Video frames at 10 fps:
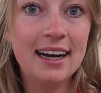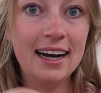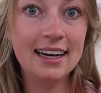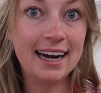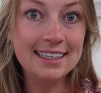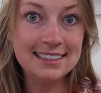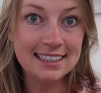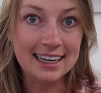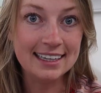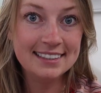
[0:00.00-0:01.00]
an
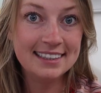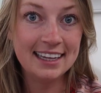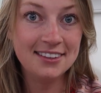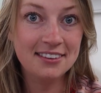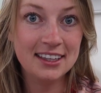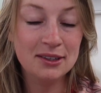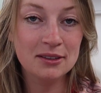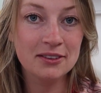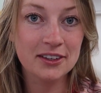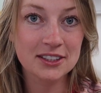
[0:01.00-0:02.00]
idea that you think
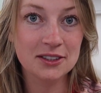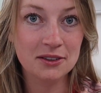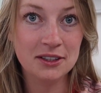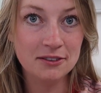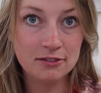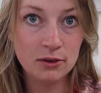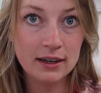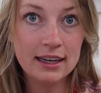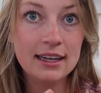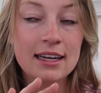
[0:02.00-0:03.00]
would look so cute for
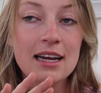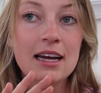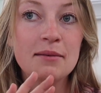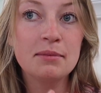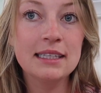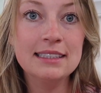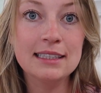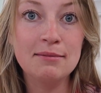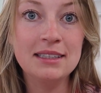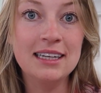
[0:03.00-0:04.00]
it, please
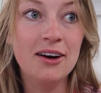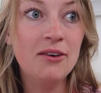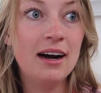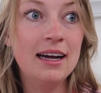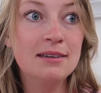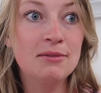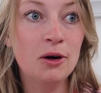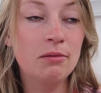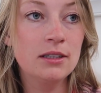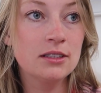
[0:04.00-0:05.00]
let me know. I am
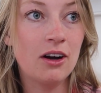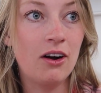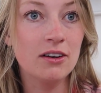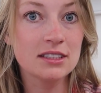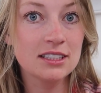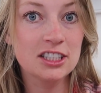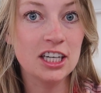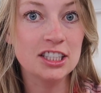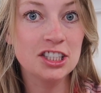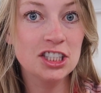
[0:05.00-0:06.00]
open to all
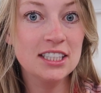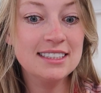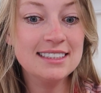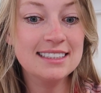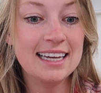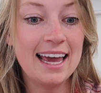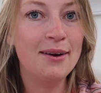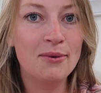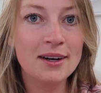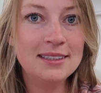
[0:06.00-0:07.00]
suggestions. I
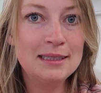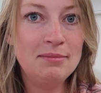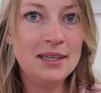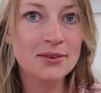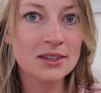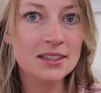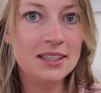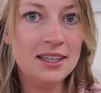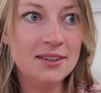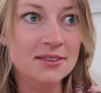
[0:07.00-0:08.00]
want it to be
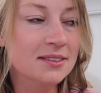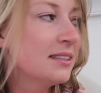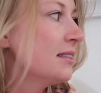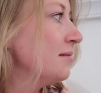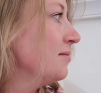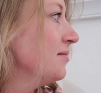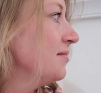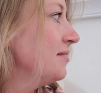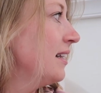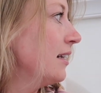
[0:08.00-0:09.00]
really cute.
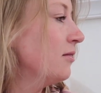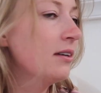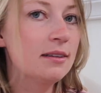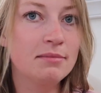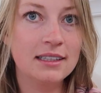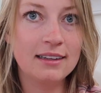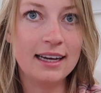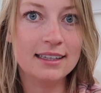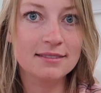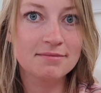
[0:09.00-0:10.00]
I don't want to be
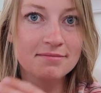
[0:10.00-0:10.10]
like